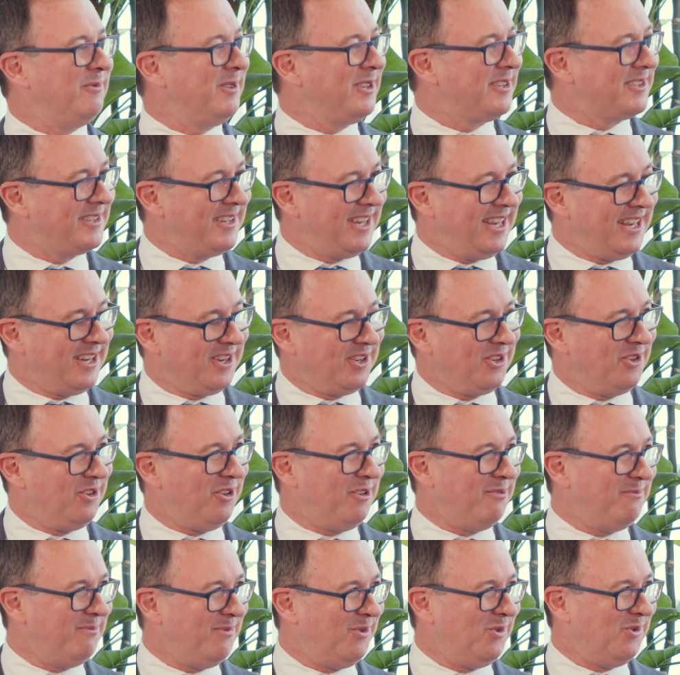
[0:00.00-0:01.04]
We're seeing a
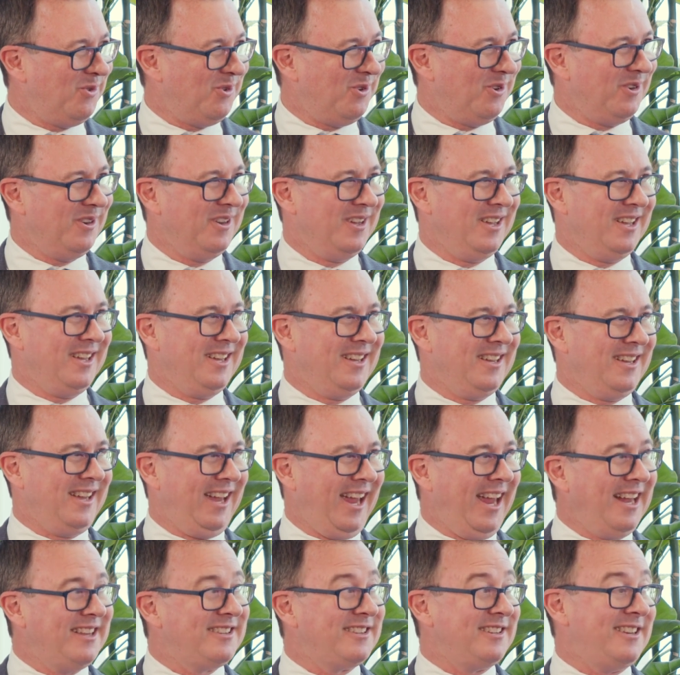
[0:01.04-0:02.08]
lot more
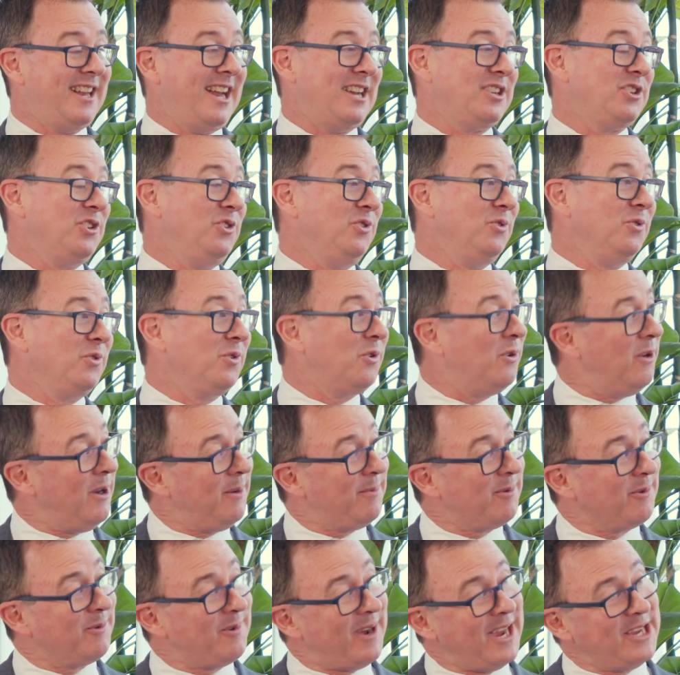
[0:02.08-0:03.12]
international
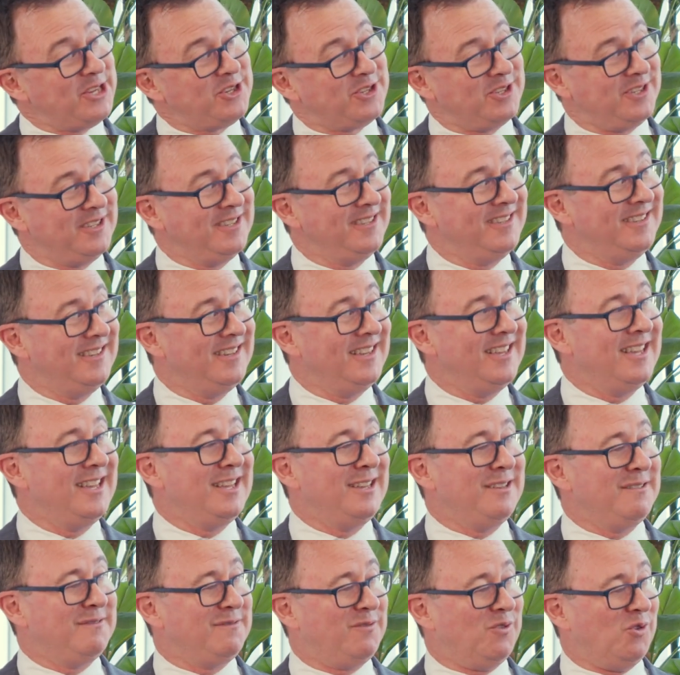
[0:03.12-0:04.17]
cooperation
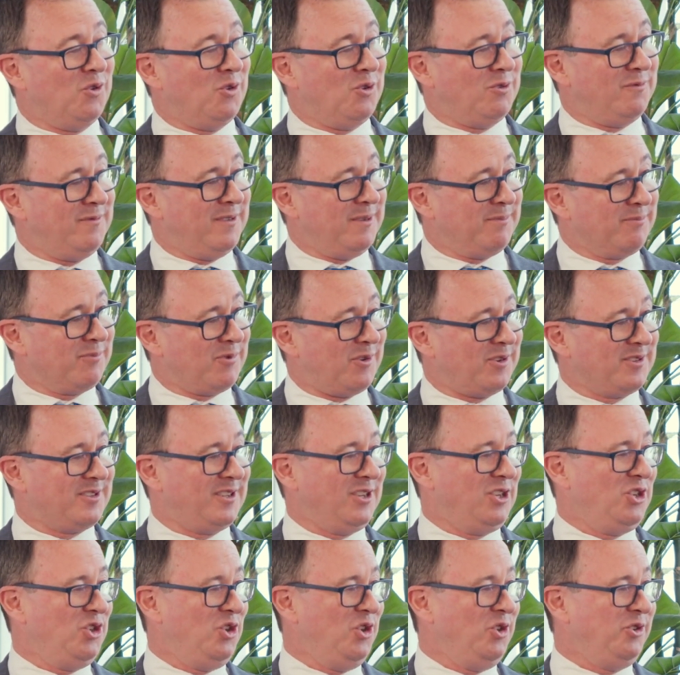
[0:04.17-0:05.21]
for the
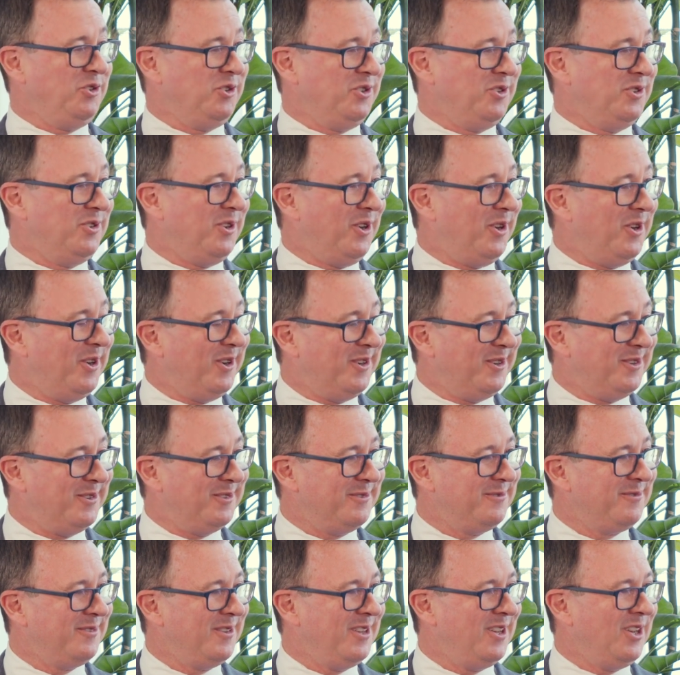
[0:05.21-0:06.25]
prosecution
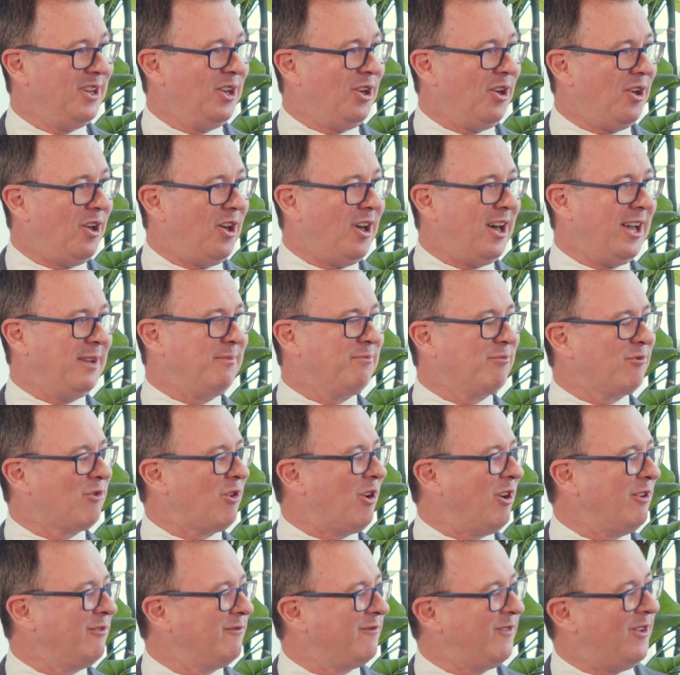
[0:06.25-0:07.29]
of
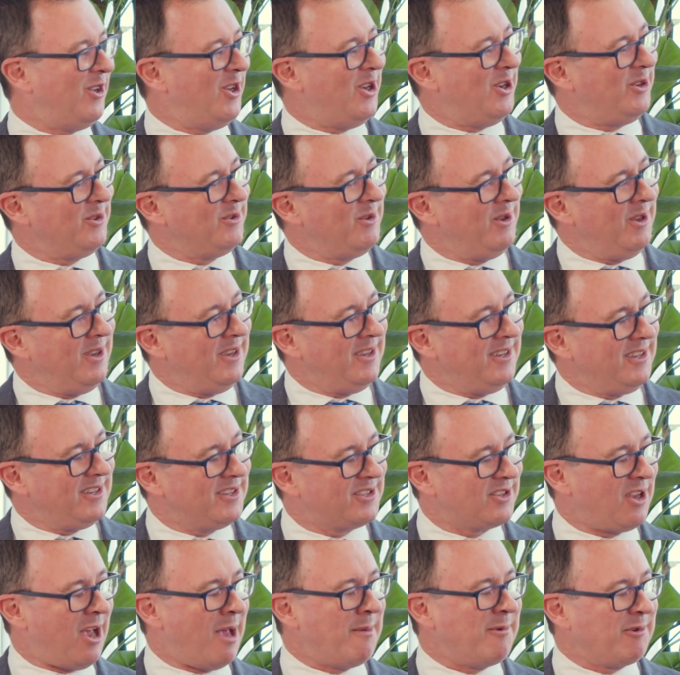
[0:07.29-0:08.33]
high-profile
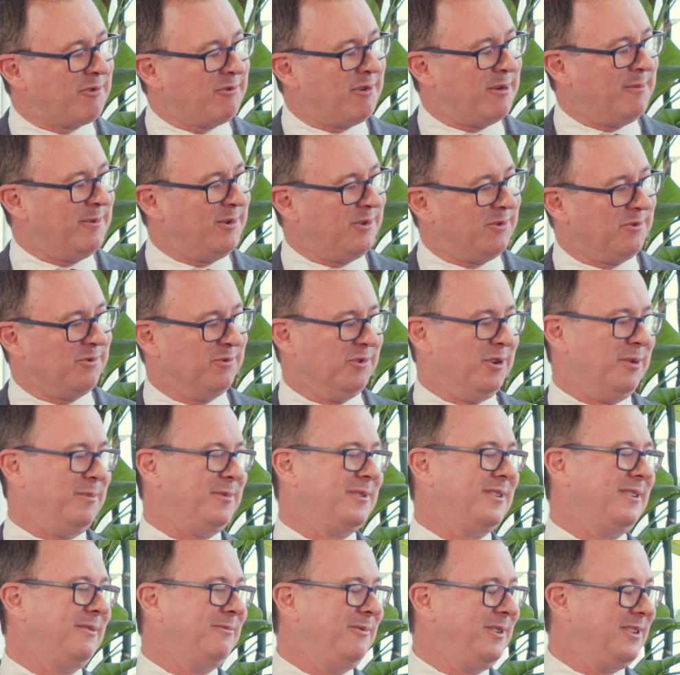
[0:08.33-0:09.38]
cyber criminal
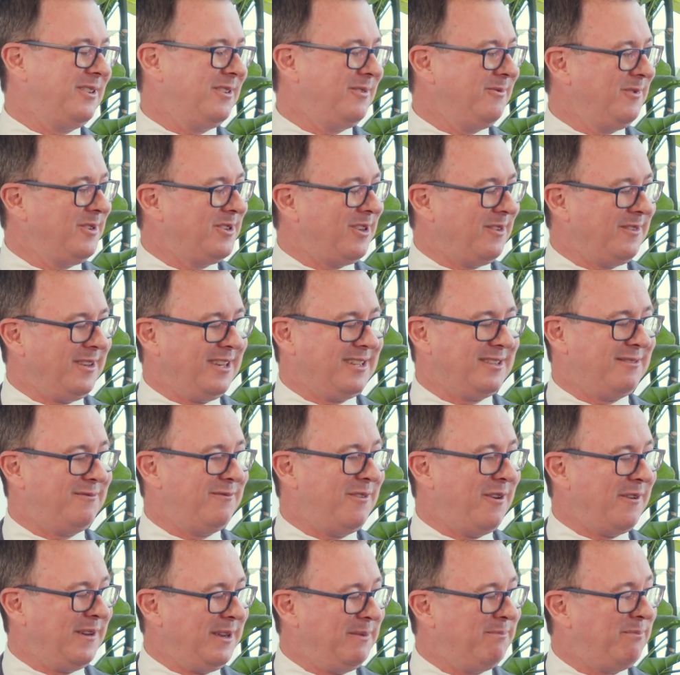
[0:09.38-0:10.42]
groups, and which I think is a
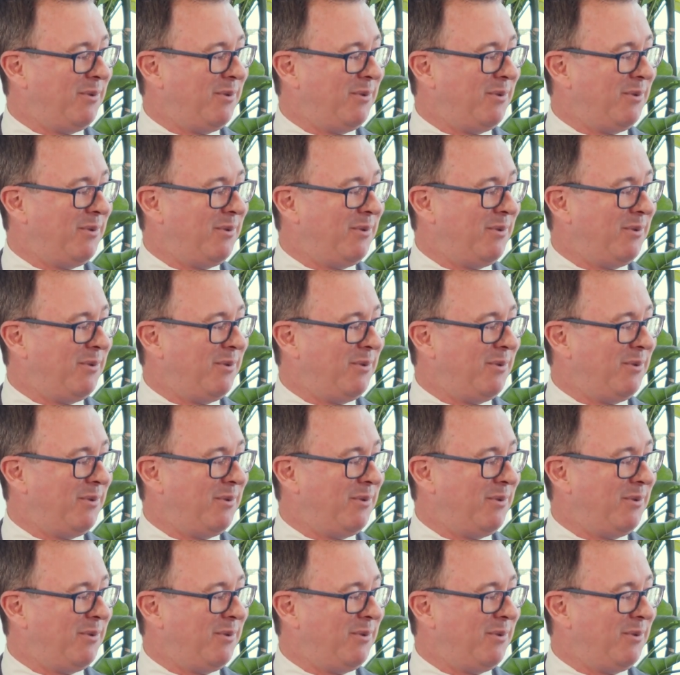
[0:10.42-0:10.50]
very